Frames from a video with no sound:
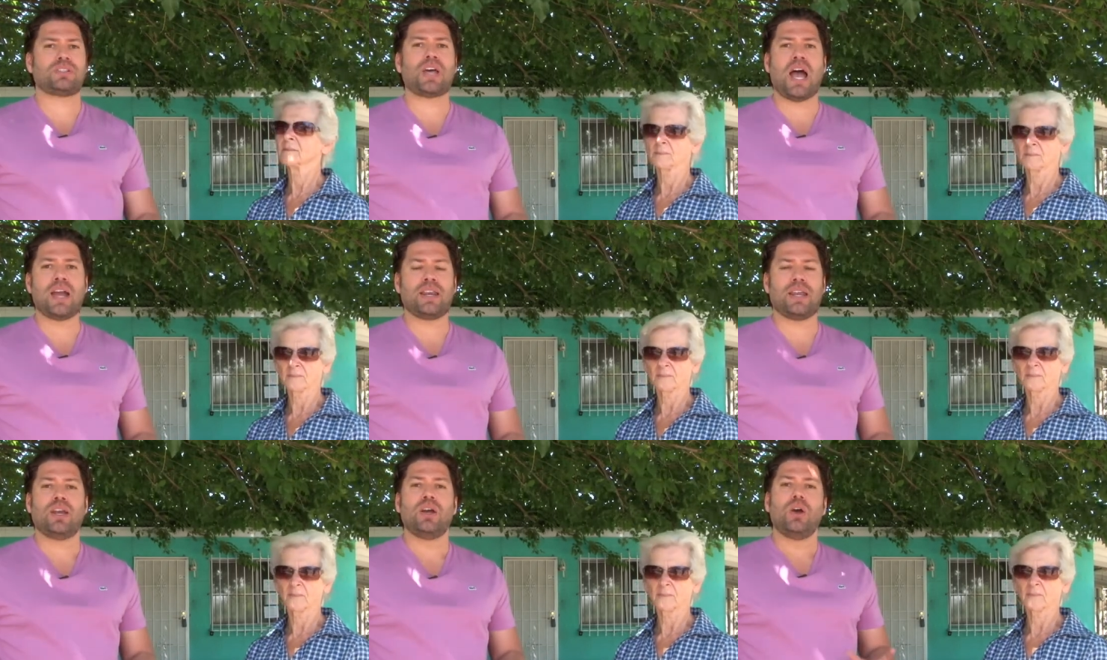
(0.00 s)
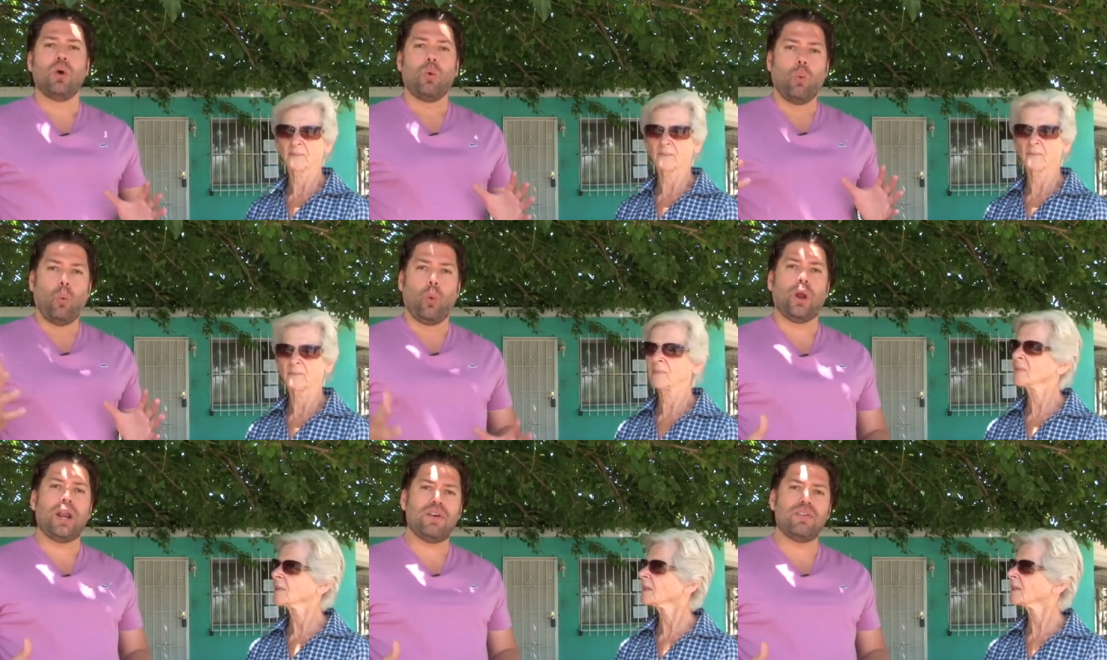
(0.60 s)
Speaker 1: society,
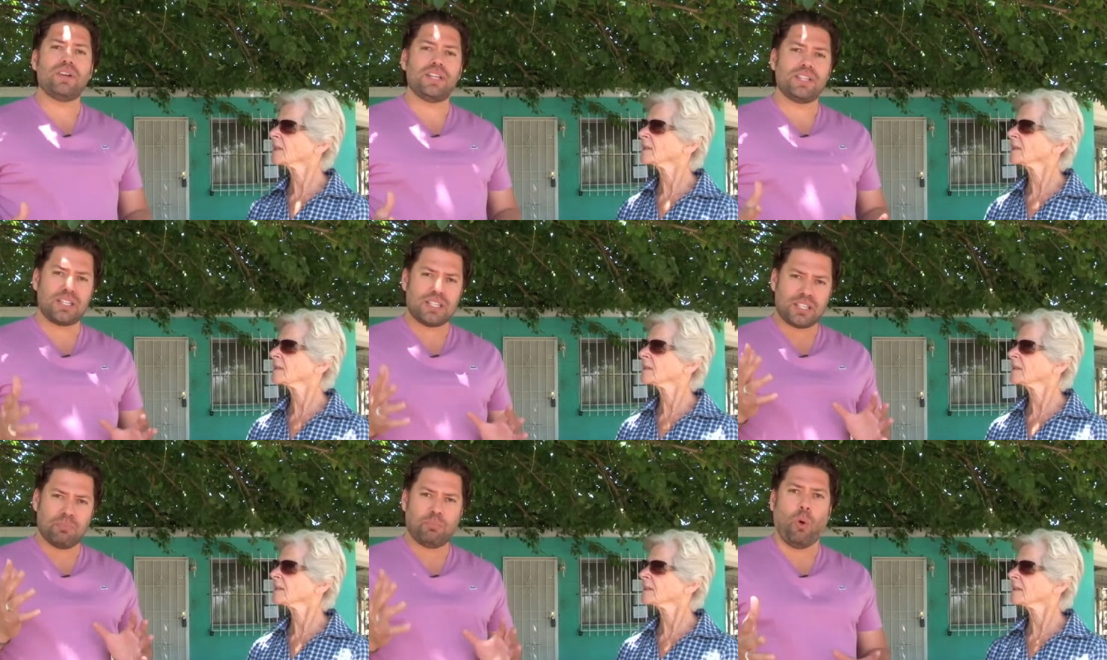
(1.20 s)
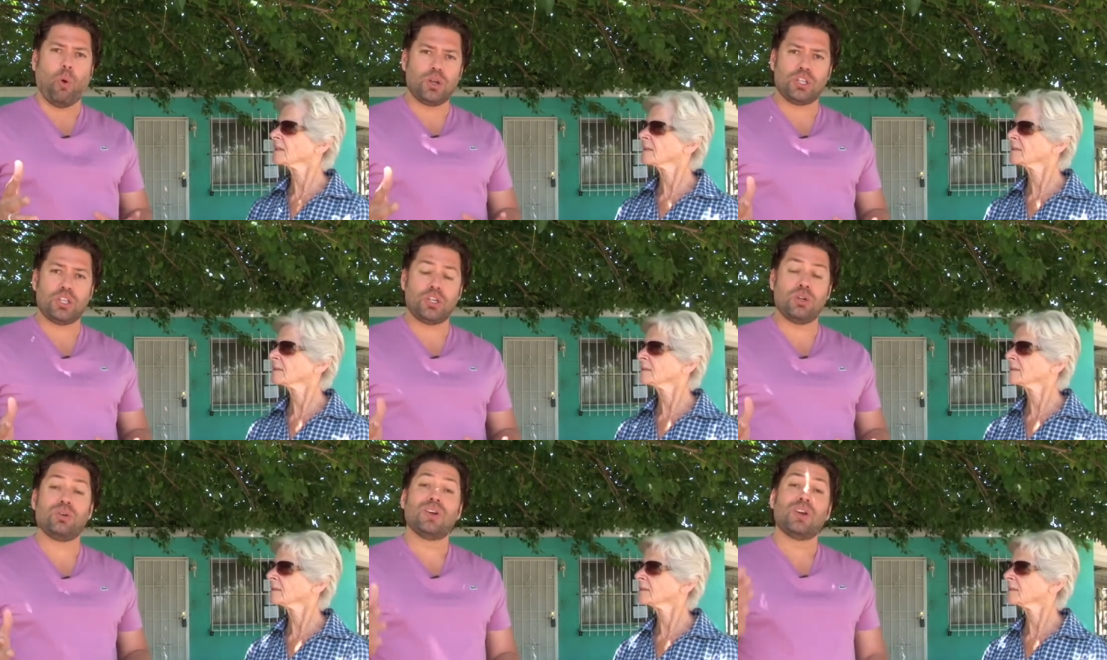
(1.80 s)
whatever it is that's important to
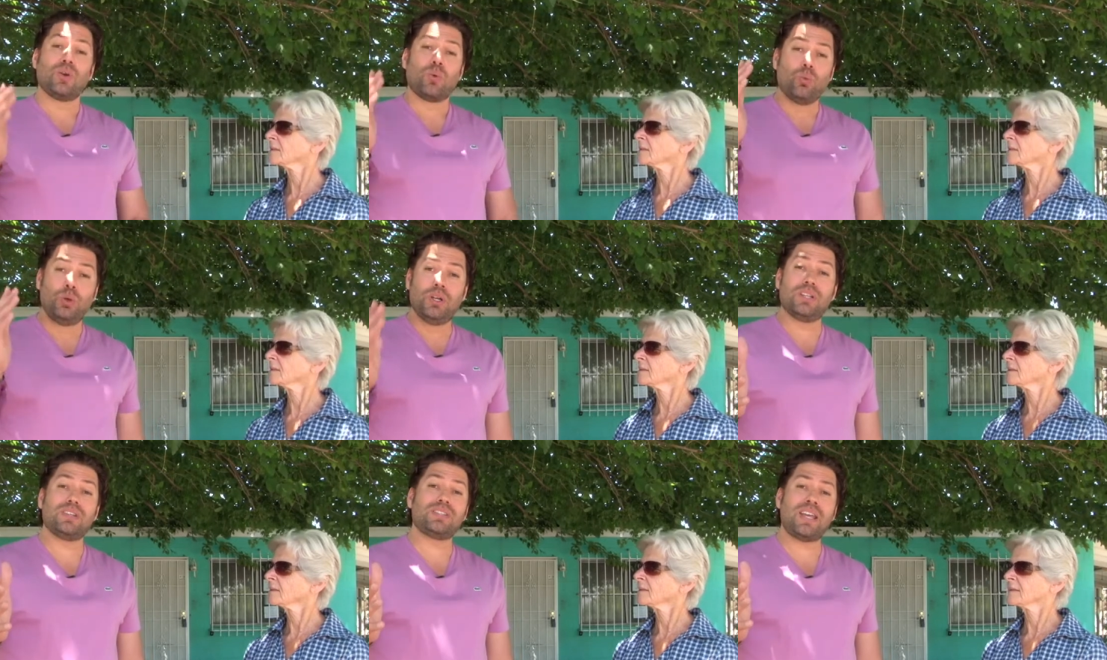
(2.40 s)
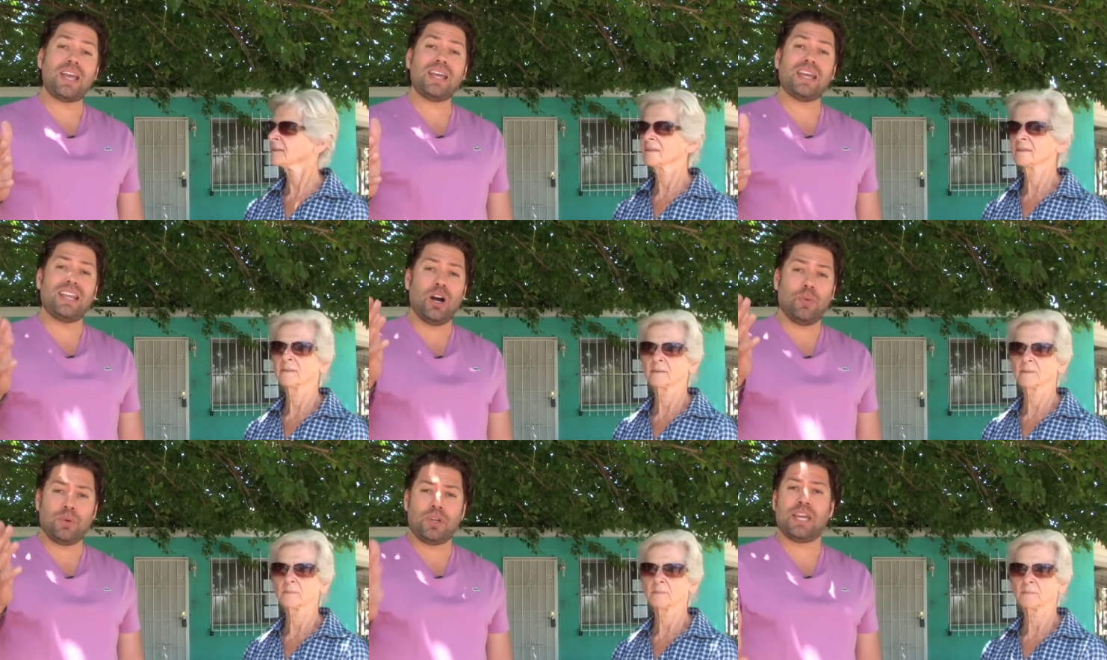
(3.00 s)
you, Real estate can
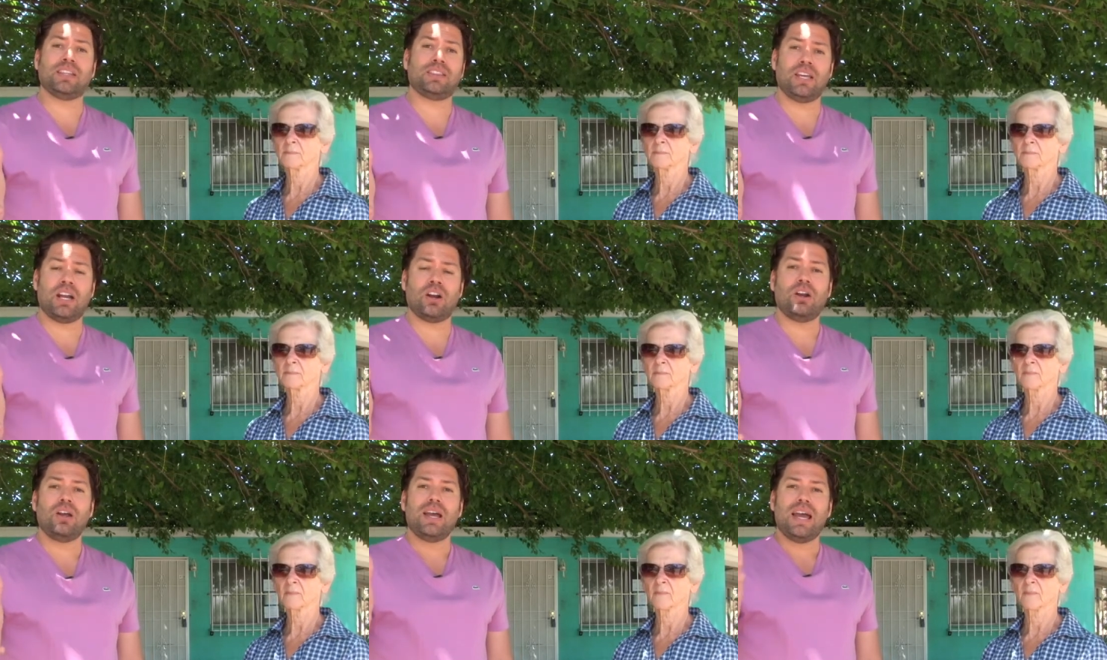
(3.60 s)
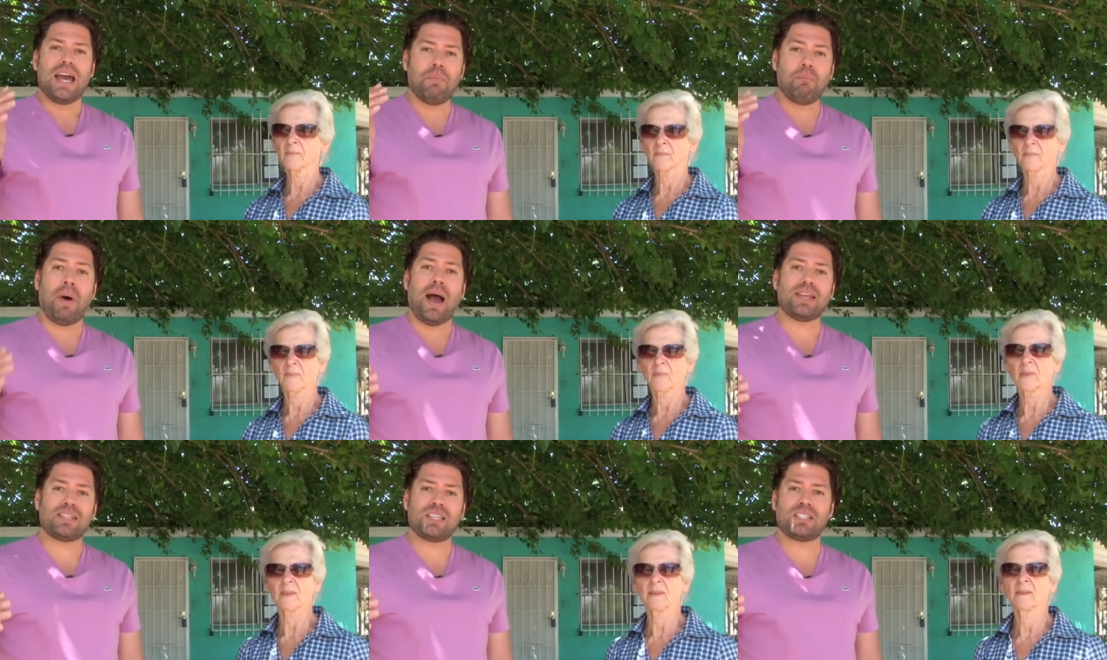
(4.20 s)
help you get there, and
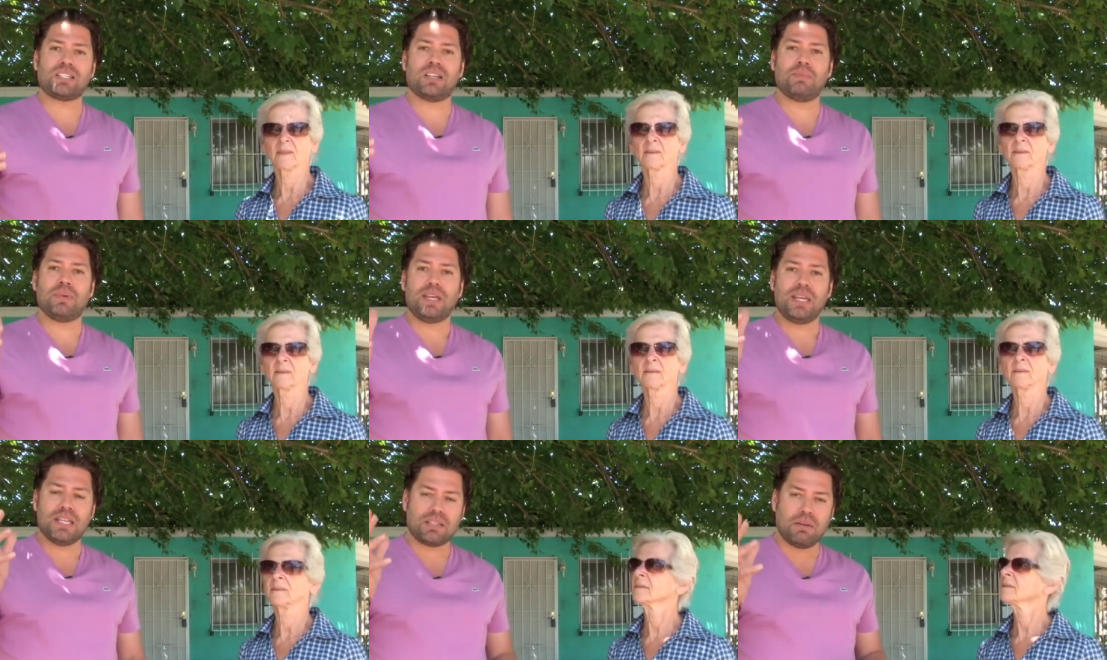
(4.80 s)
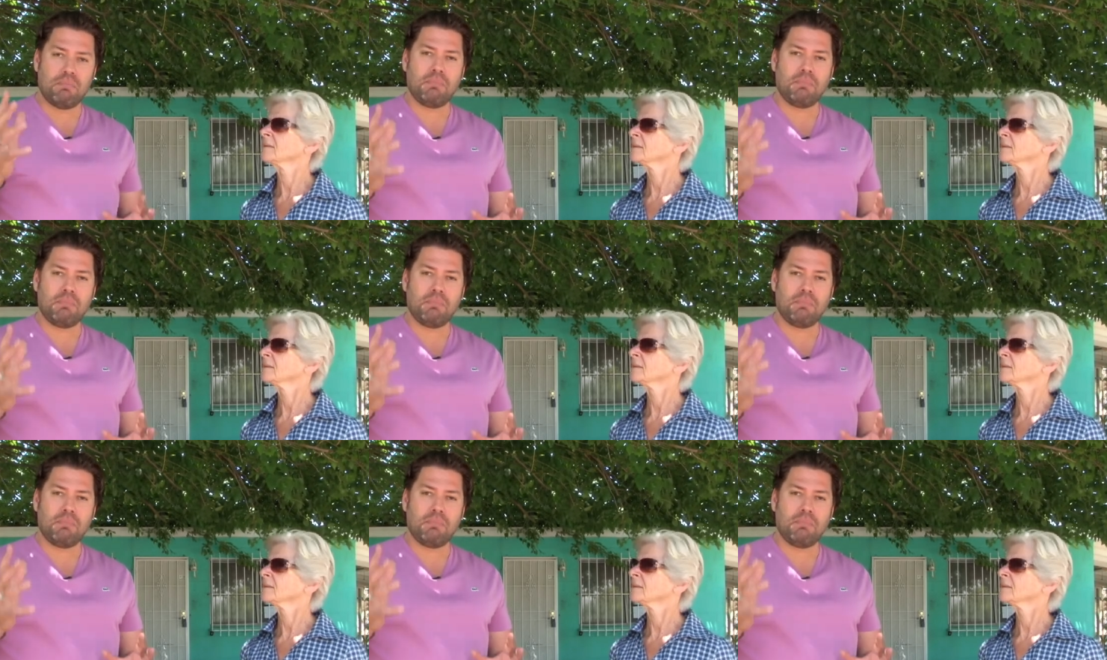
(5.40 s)
my system is a